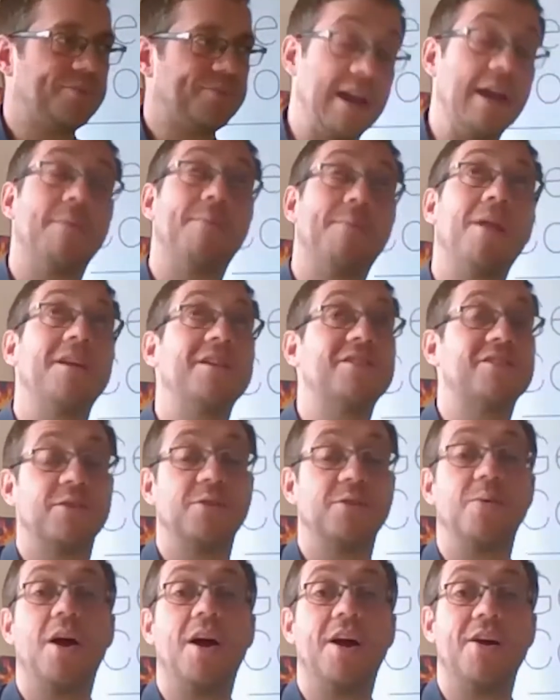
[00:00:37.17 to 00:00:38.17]
It applies
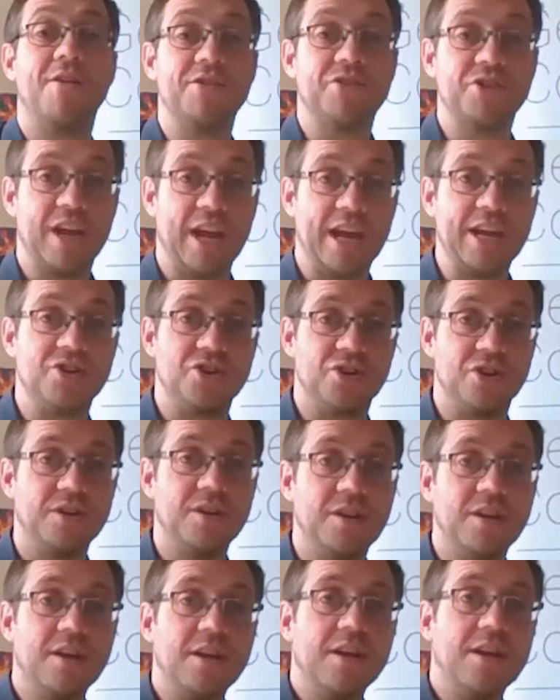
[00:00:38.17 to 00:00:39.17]
to higher
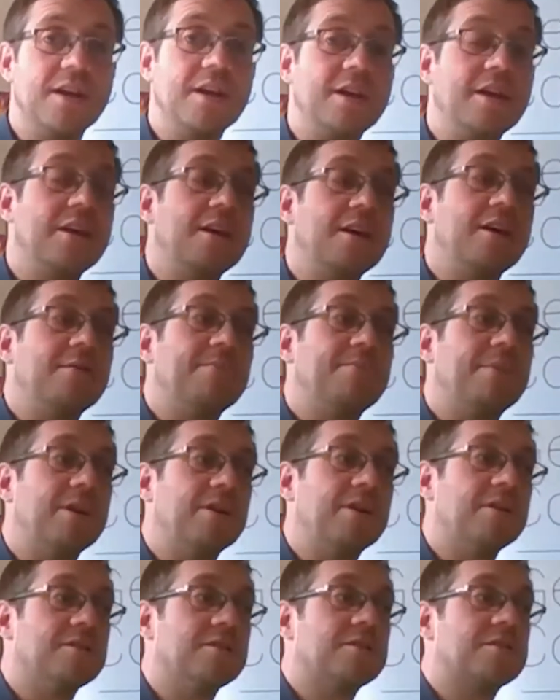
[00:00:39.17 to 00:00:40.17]
education
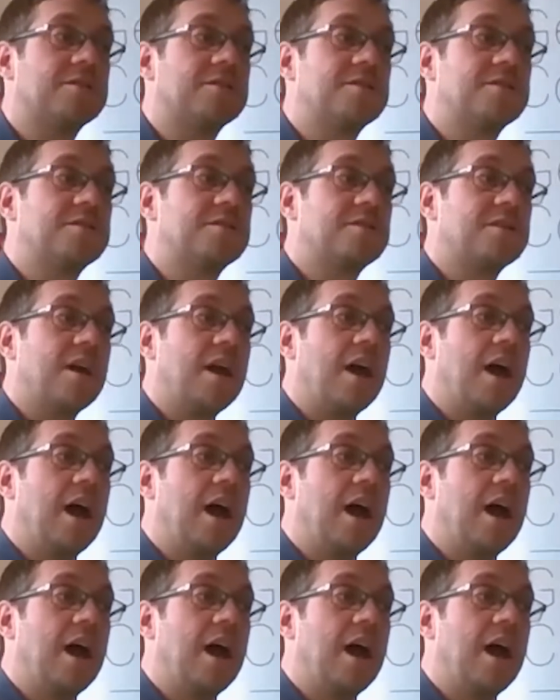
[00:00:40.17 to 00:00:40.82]
because